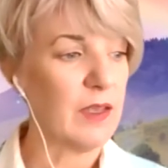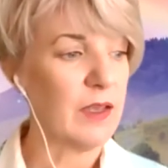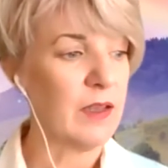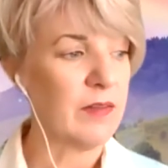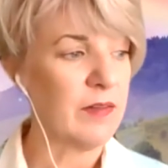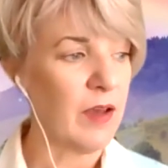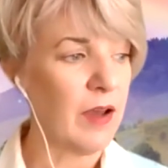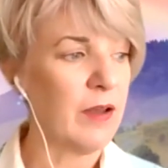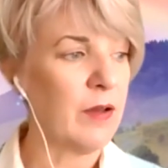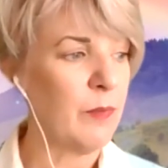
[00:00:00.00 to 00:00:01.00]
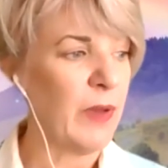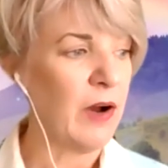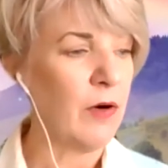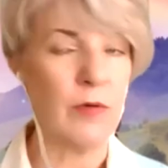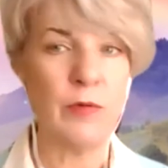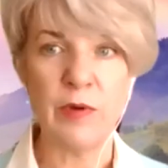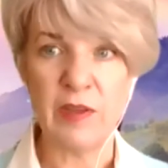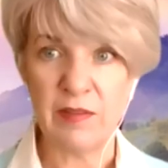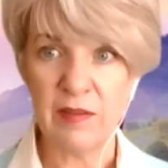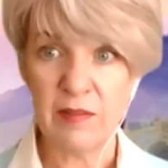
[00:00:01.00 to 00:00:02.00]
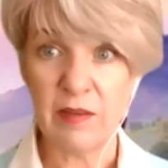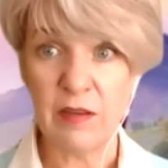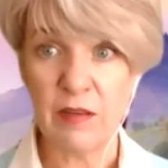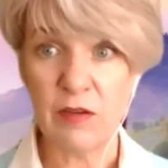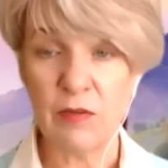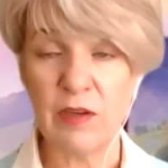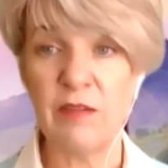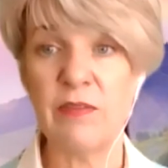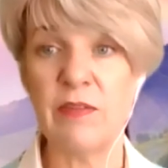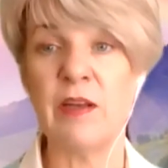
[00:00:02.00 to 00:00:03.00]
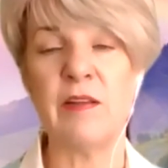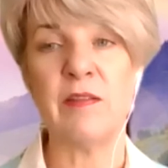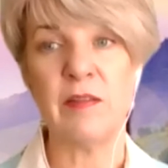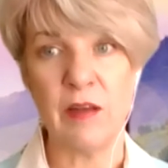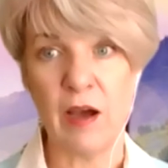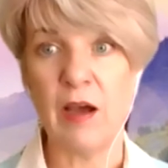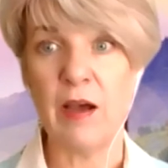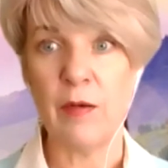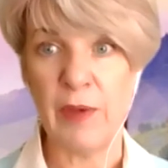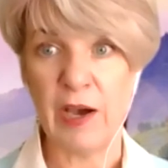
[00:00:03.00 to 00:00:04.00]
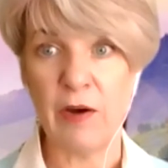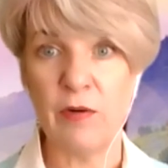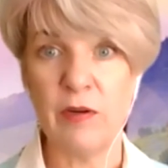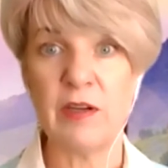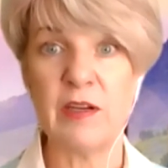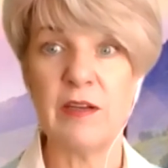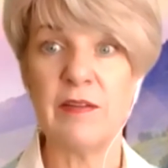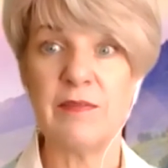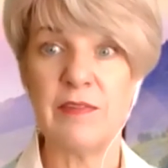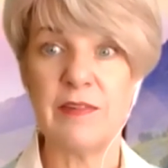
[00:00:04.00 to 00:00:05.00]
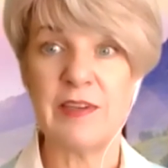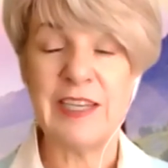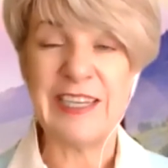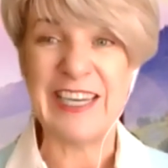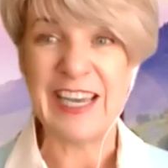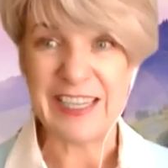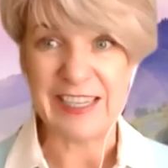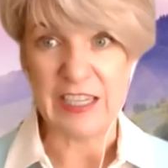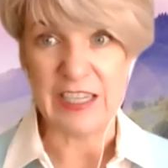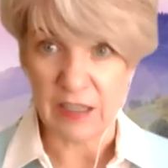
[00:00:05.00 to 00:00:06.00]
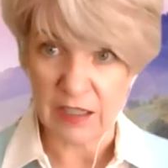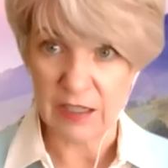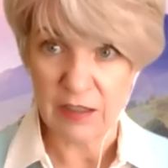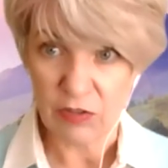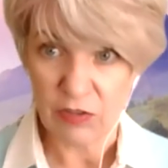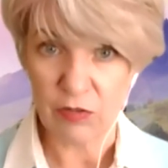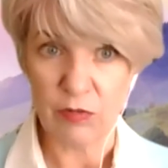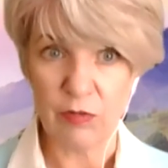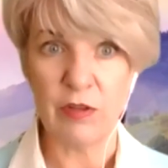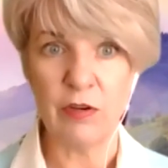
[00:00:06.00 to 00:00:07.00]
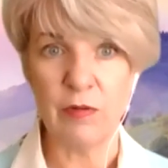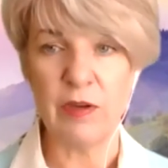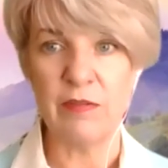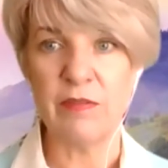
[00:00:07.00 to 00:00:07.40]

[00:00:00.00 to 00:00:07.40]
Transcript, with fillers: It's not about resisting the grief, and it's not about connecting into the grief.